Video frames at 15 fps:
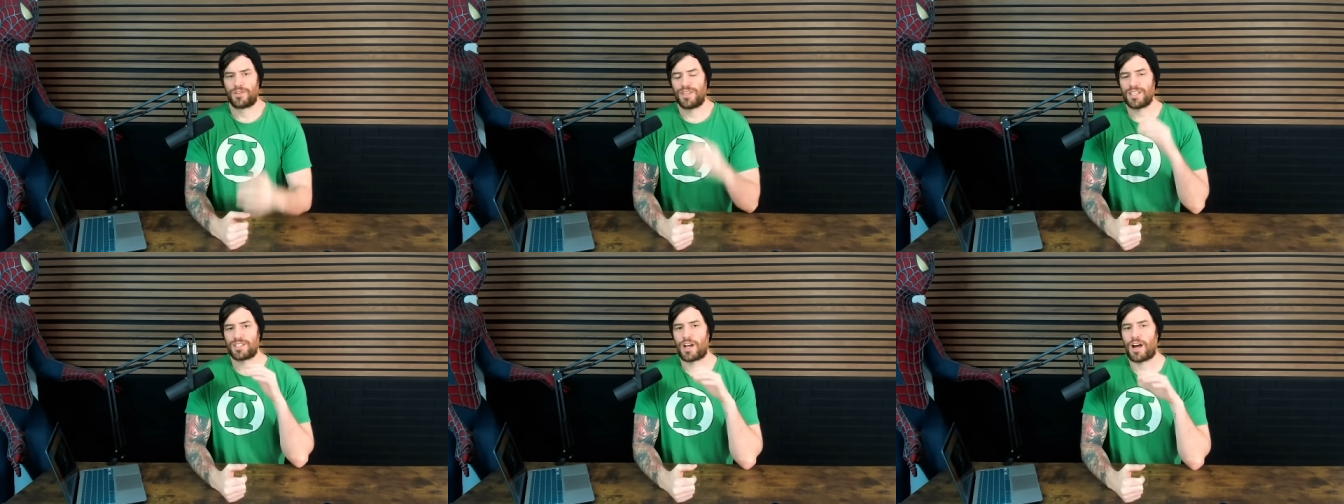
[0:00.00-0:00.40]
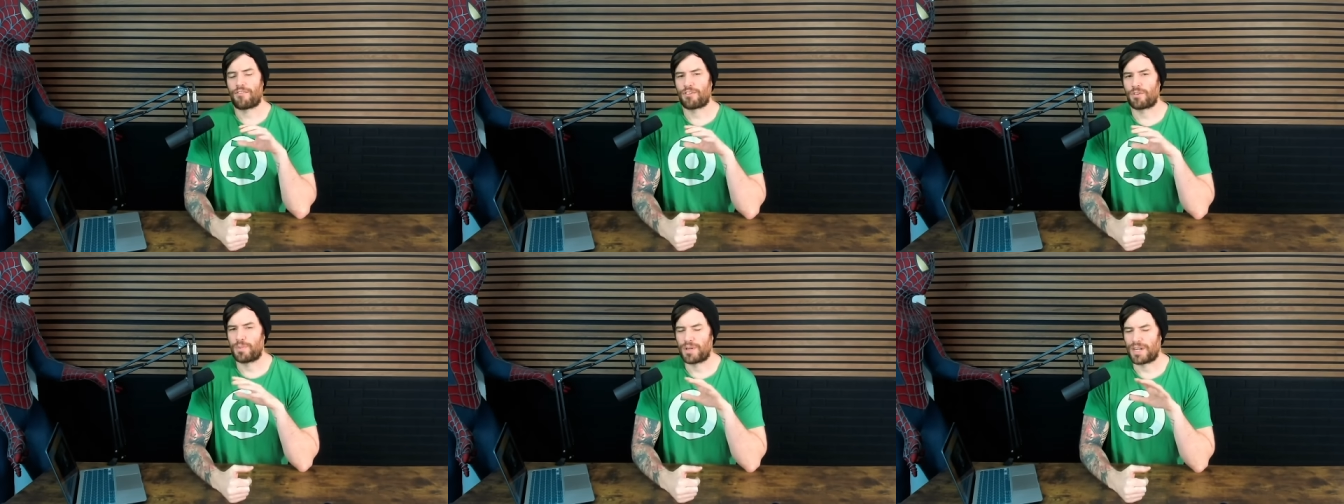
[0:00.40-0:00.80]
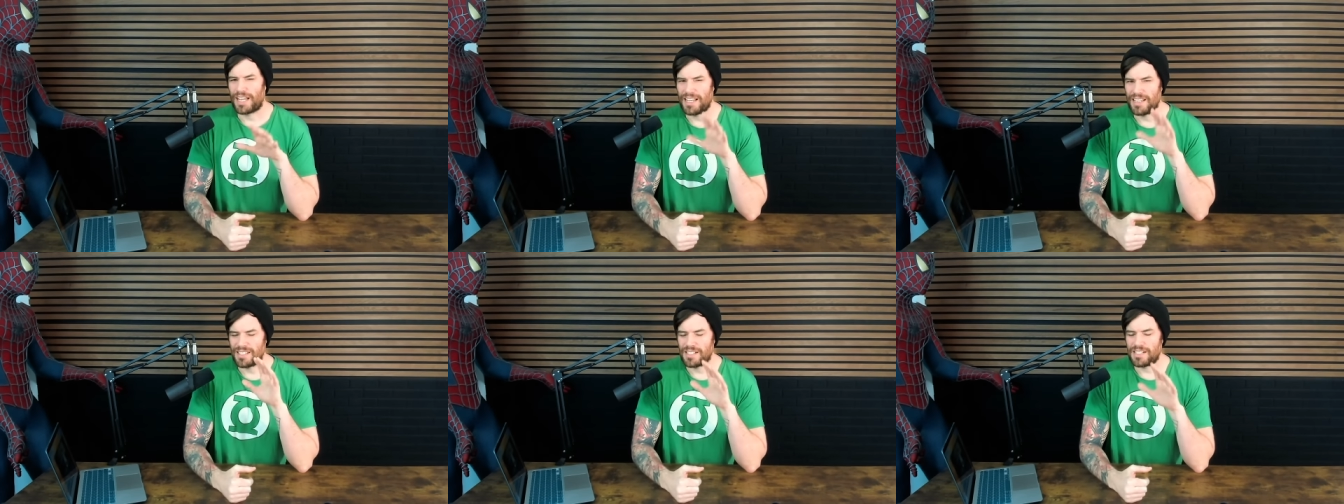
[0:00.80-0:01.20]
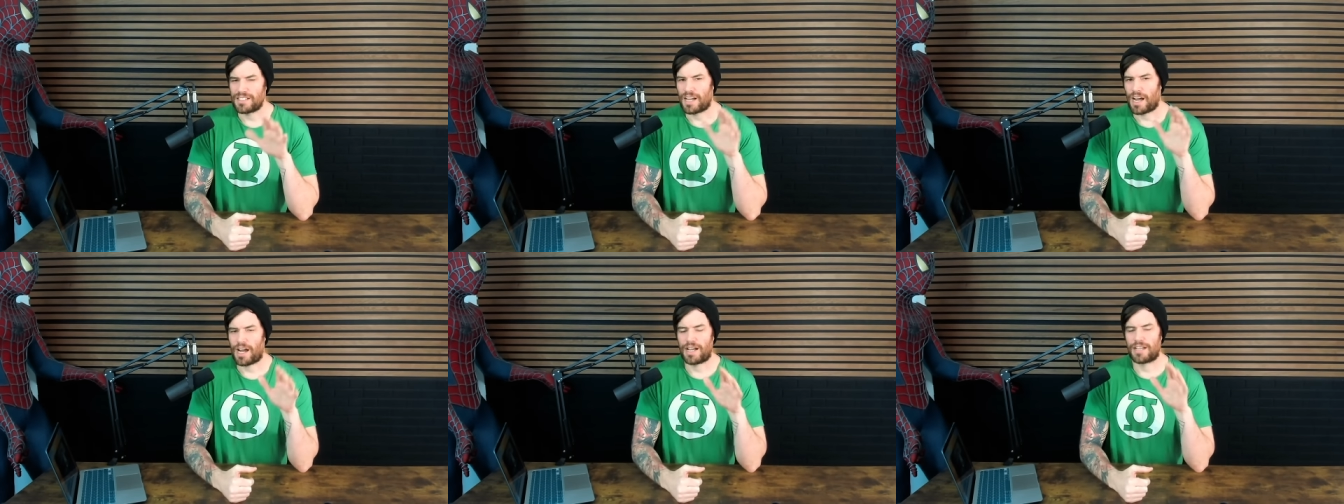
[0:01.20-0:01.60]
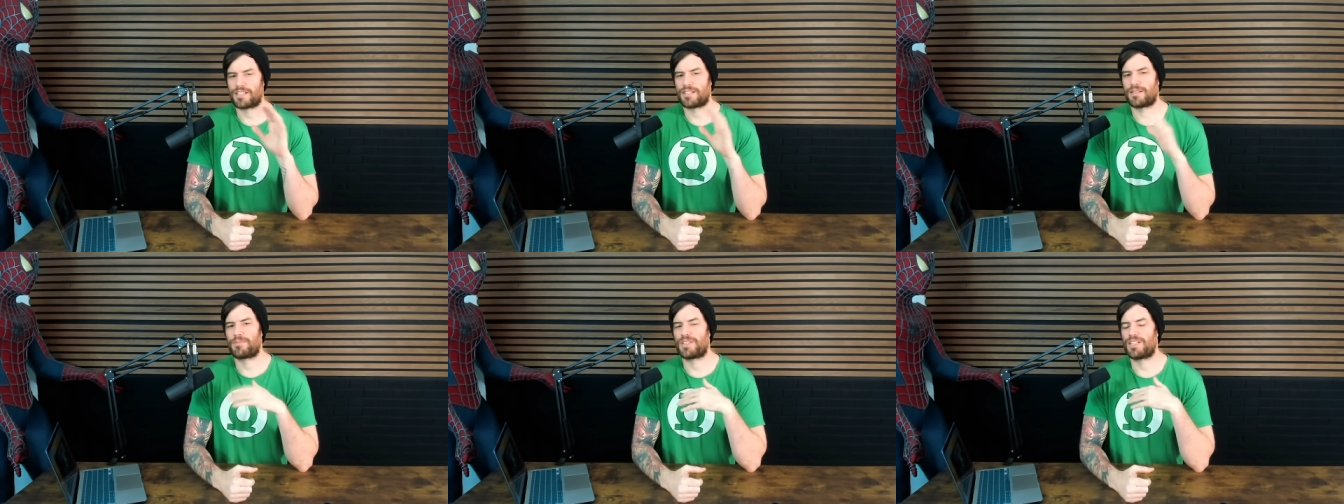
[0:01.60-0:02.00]
this comic book isn't as high as
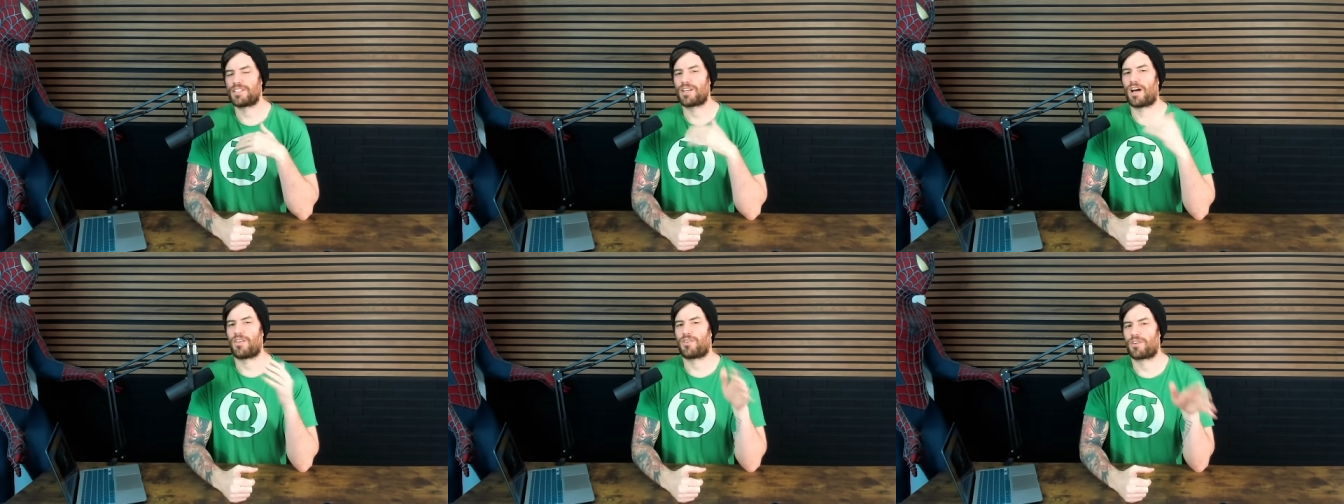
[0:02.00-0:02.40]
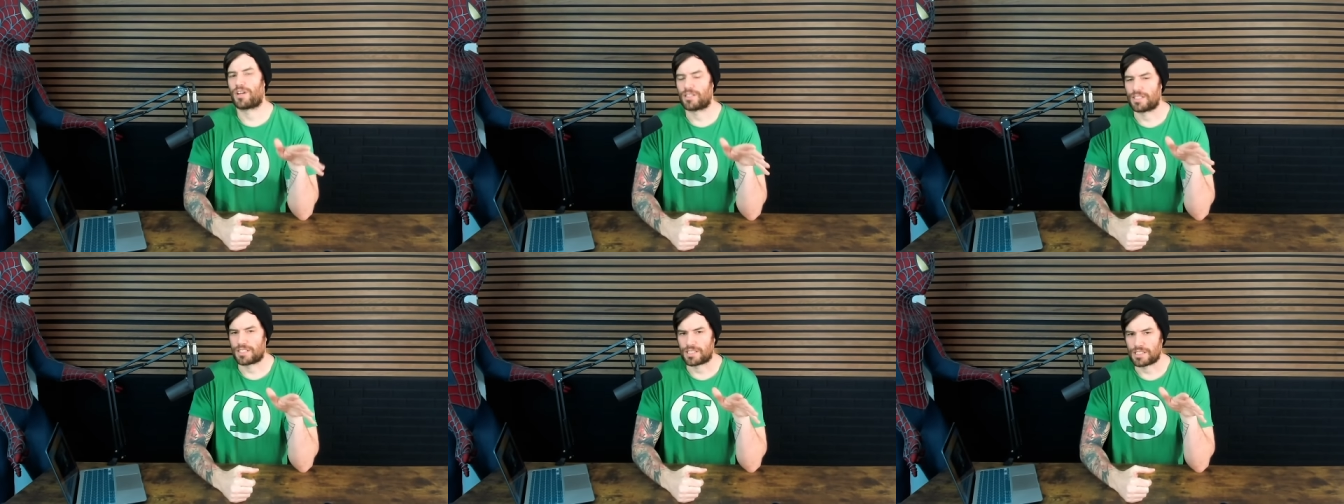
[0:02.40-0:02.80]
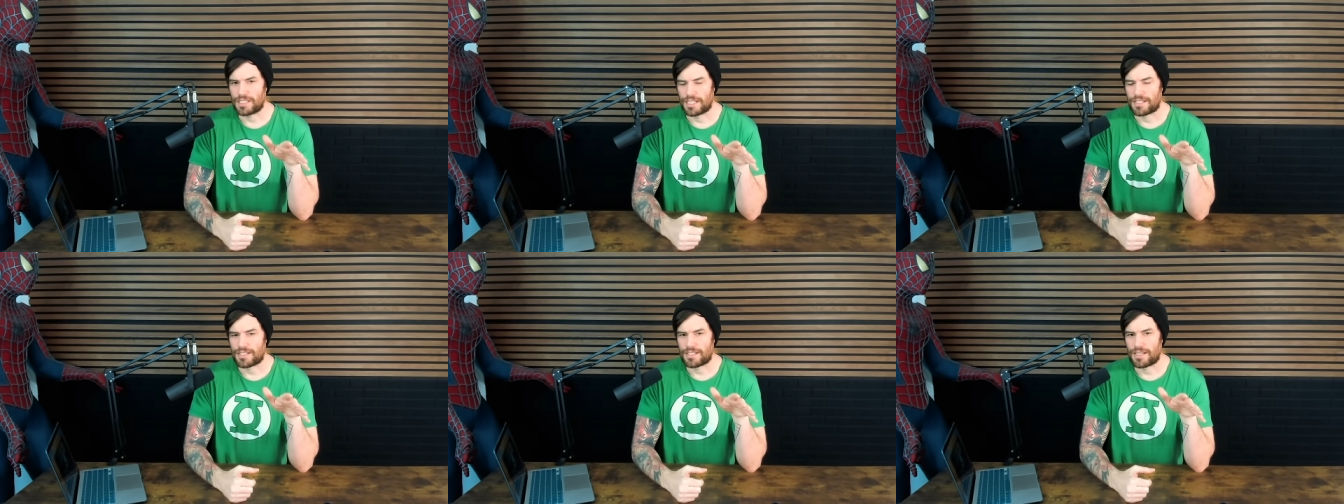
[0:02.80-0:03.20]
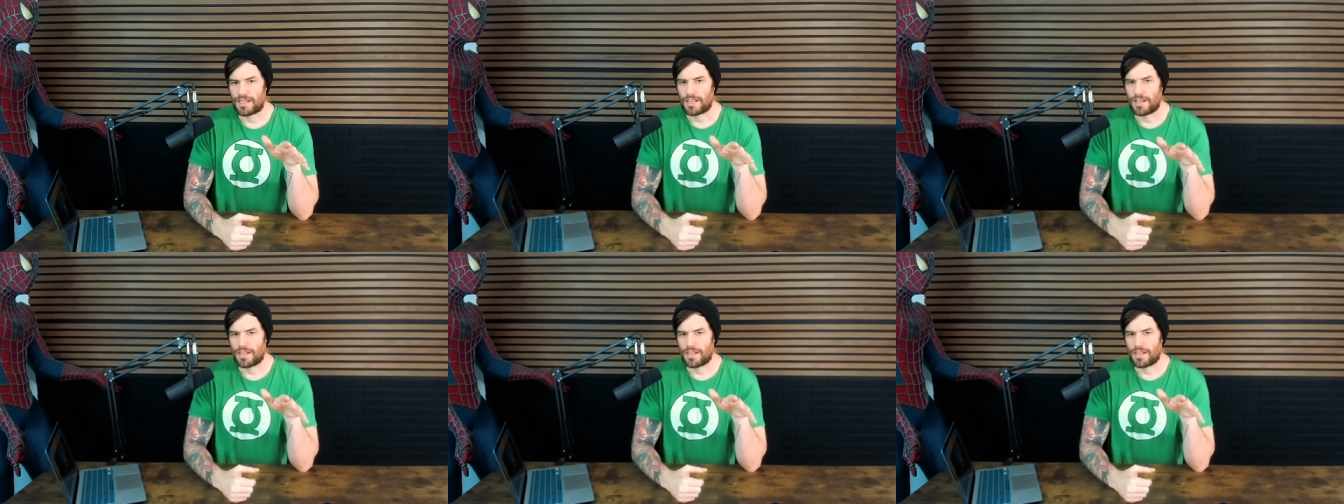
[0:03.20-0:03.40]
some of these other on this list.